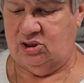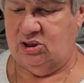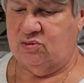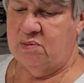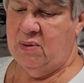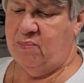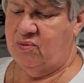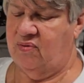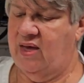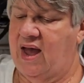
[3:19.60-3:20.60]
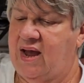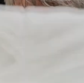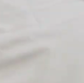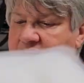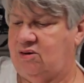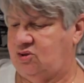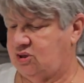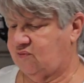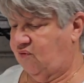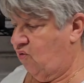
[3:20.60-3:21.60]
just remember that,
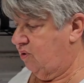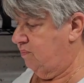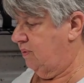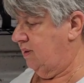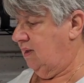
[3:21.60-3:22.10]
just fold them